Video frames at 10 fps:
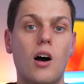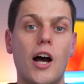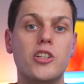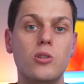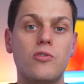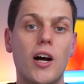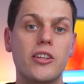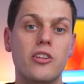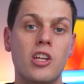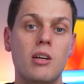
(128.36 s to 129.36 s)
I do find
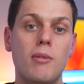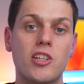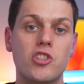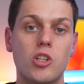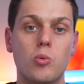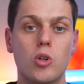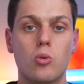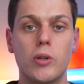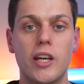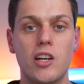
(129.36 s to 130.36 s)
that the MX Anywhere
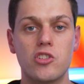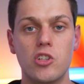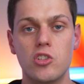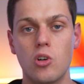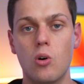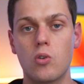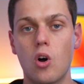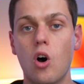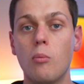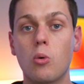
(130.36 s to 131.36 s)
3S is
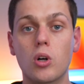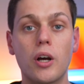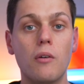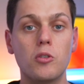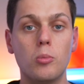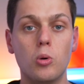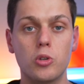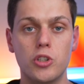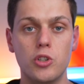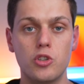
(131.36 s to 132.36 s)
overall a more comfortable
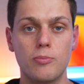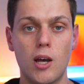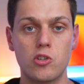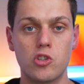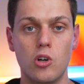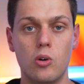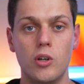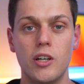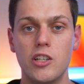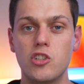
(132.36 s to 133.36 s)
to use mouse though.
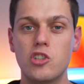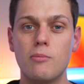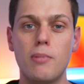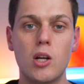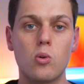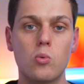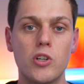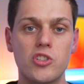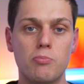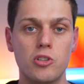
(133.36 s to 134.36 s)
It's just a better
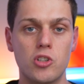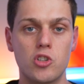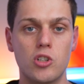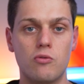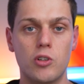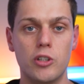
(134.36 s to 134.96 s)
wrist position for